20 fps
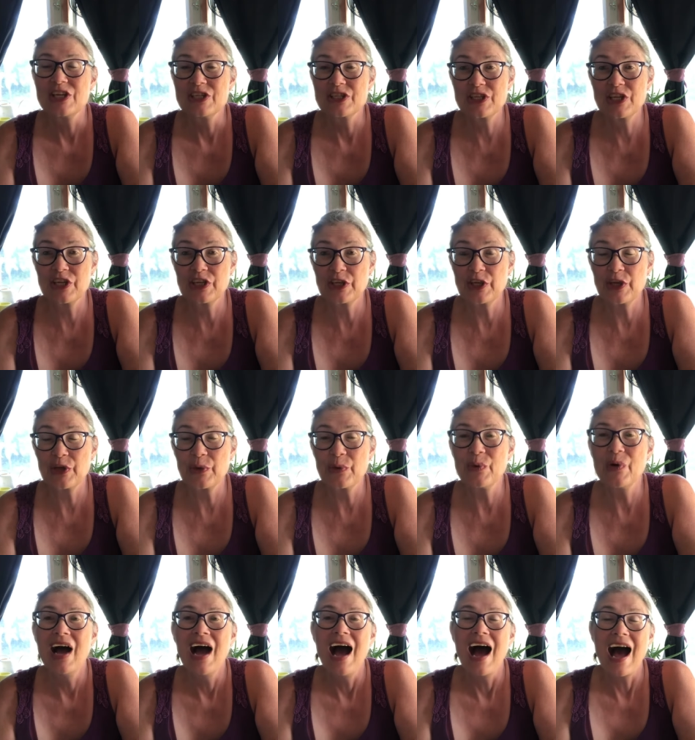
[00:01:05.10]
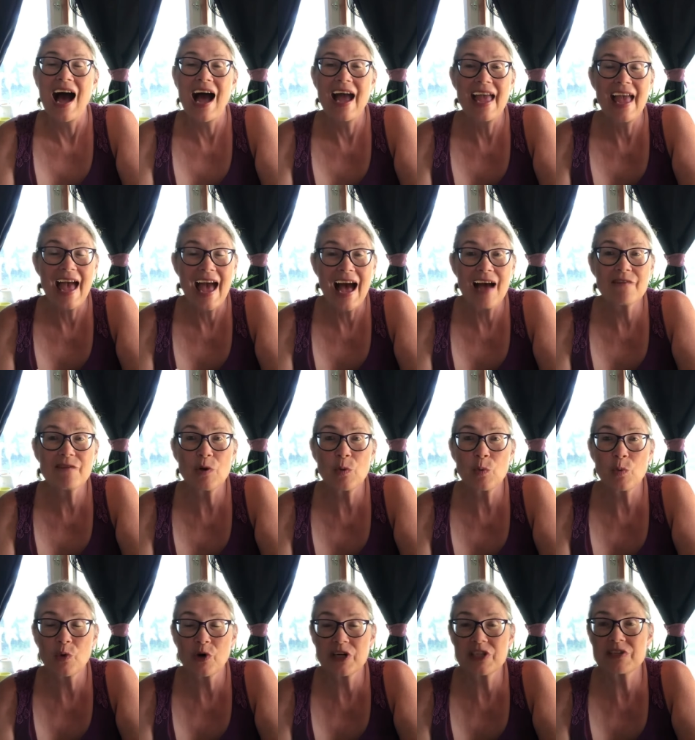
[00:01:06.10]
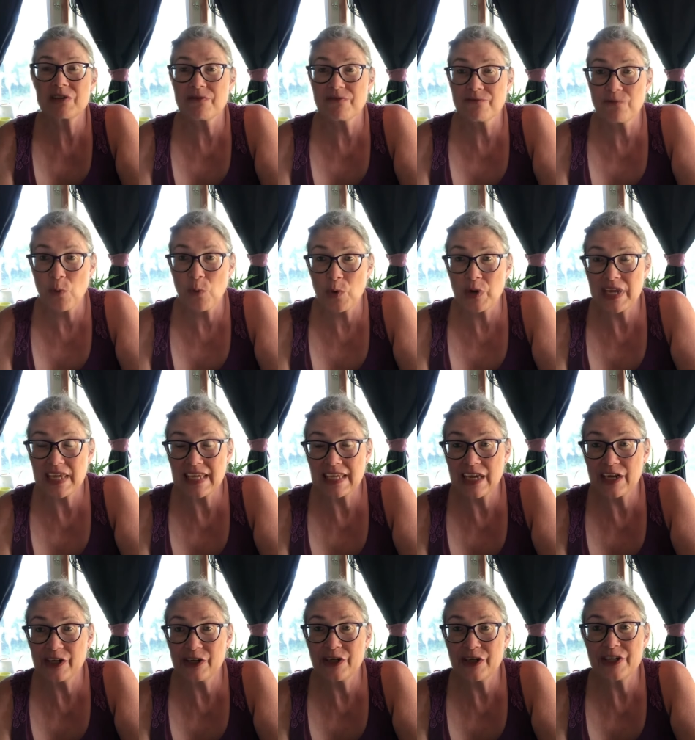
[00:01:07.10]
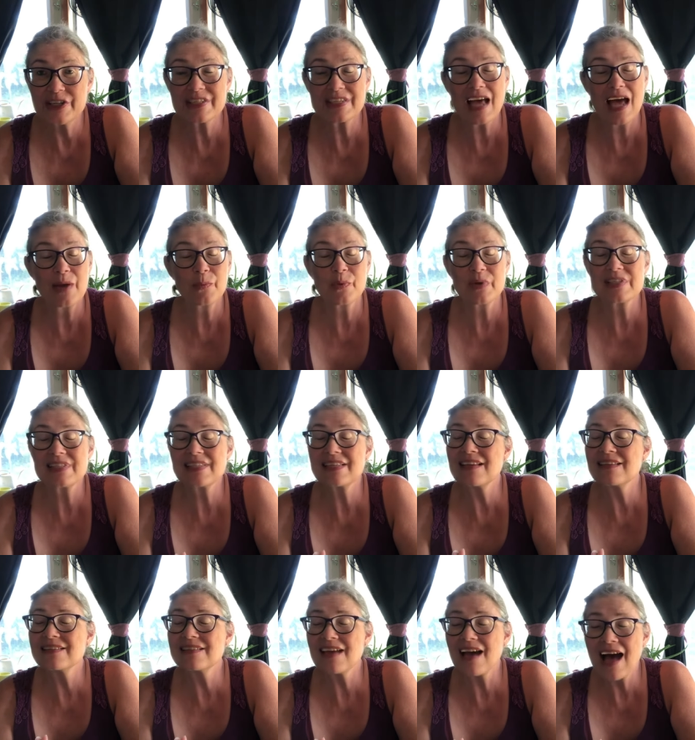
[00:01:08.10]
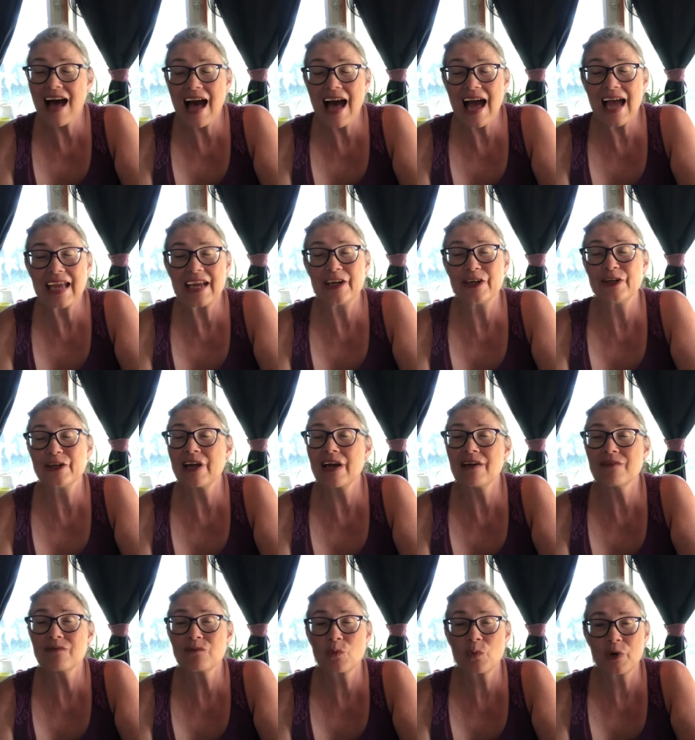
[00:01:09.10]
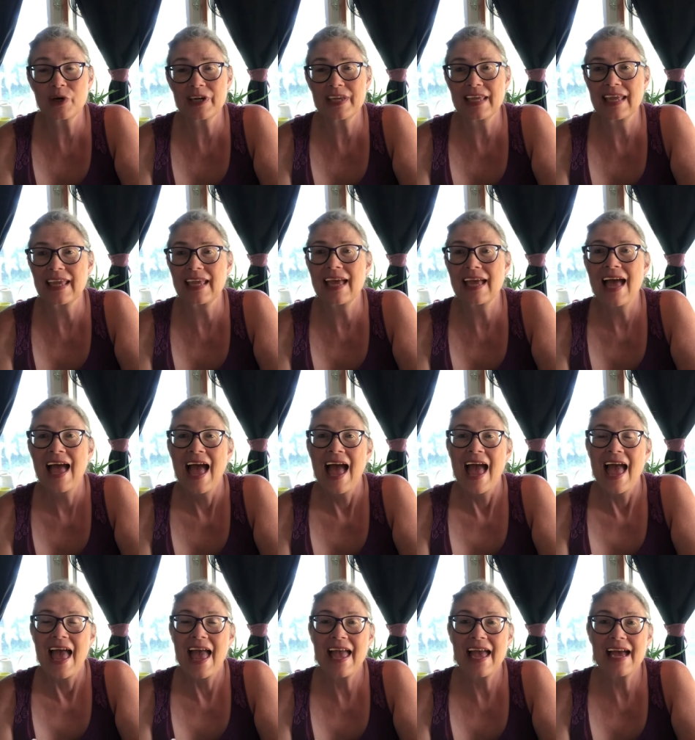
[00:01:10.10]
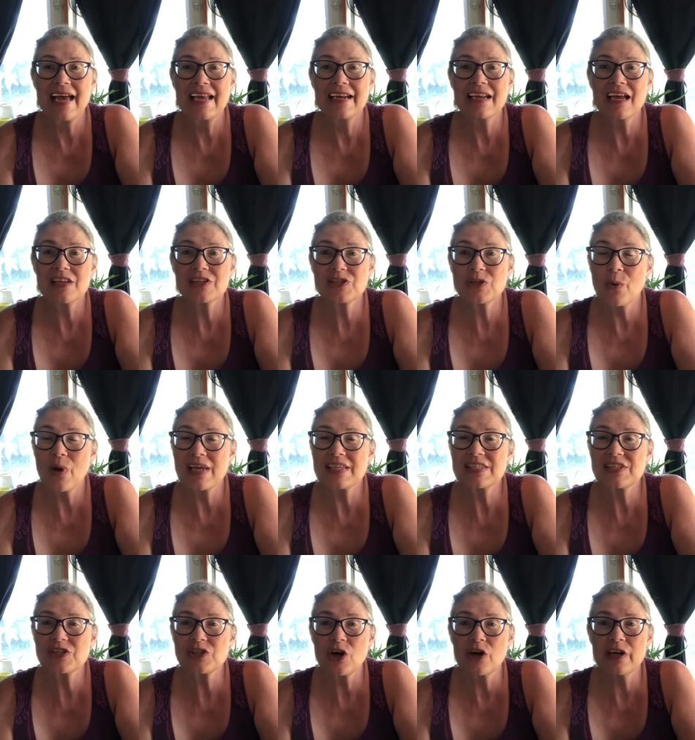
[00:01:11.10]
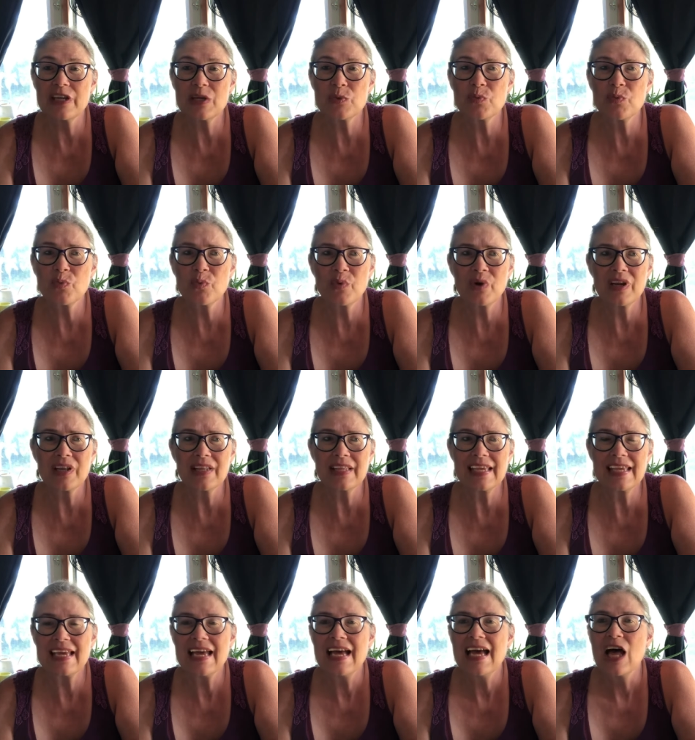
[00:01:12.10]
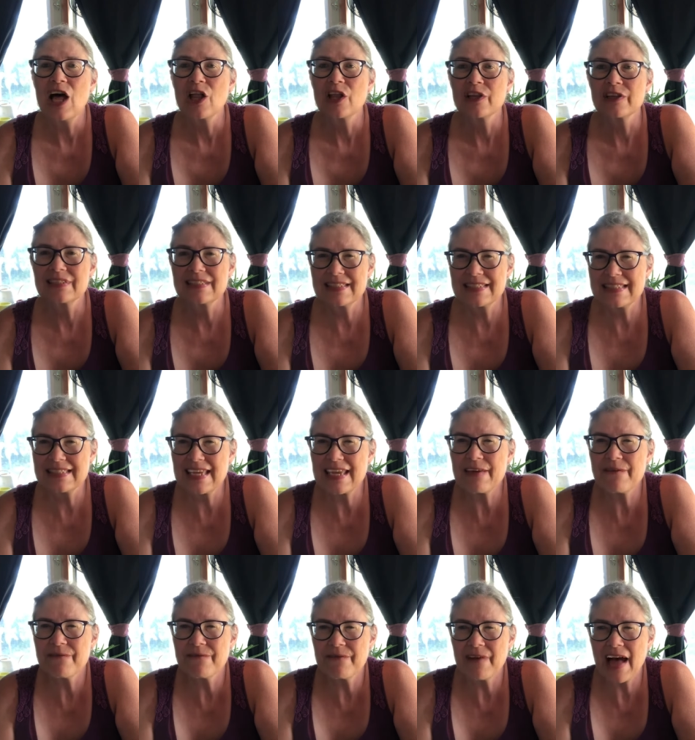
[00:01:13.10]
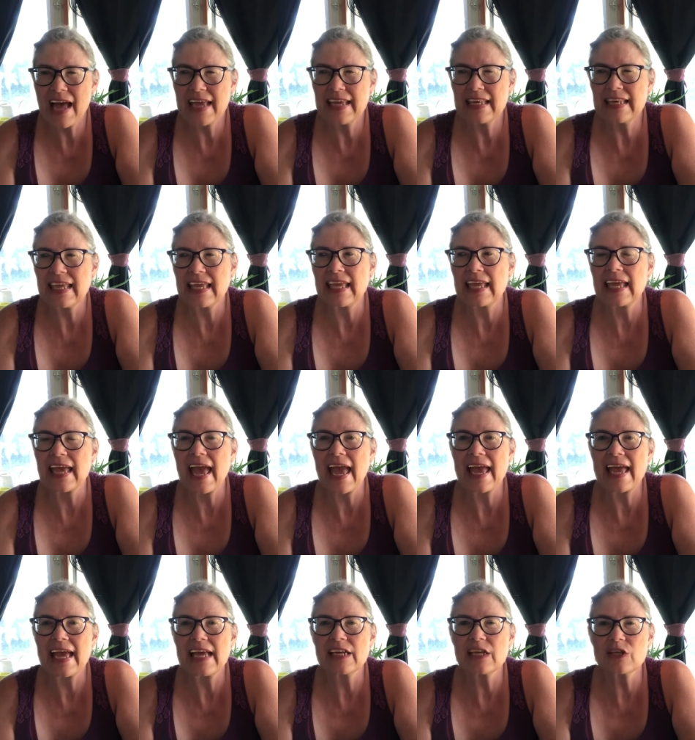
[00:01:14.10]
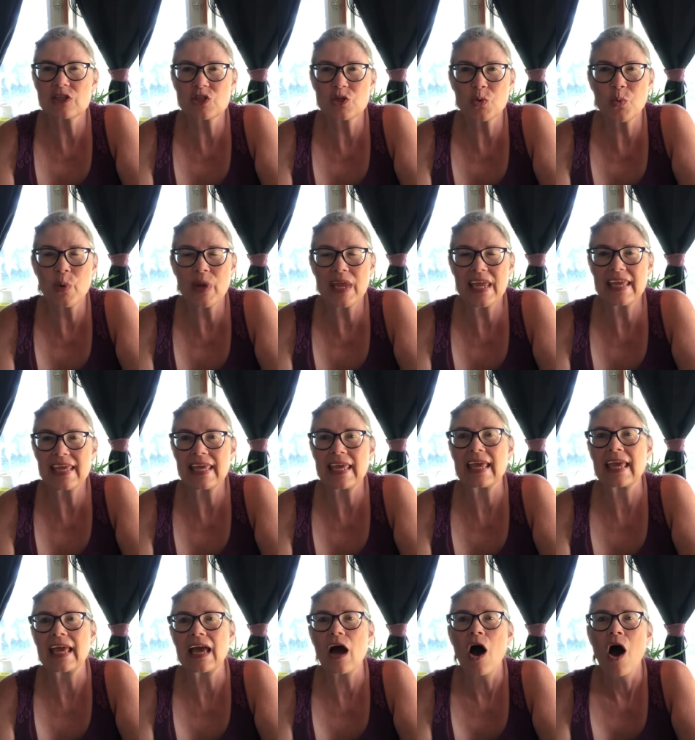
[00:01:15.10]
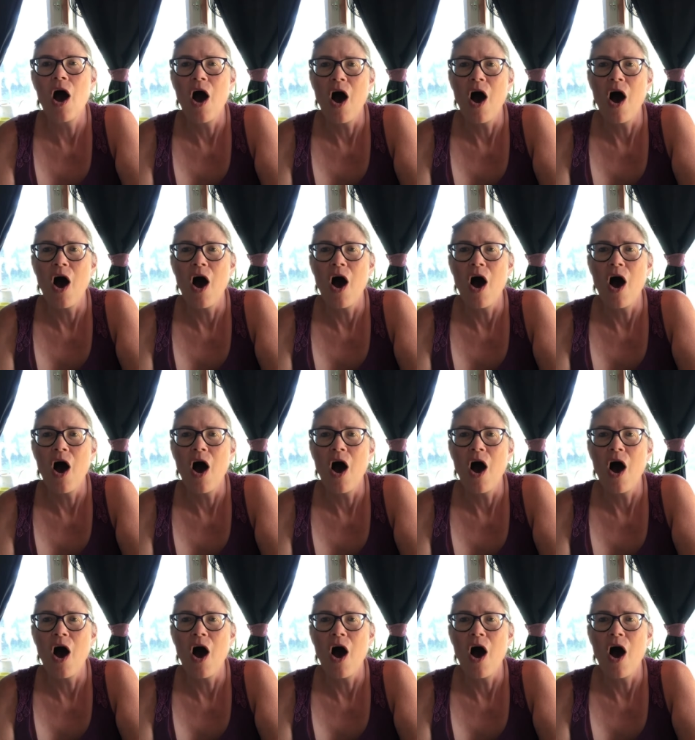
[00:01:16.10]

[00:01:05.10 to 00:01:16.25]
to you. I have worked 40 years. I was tired of working. And so I started really defining and tweaking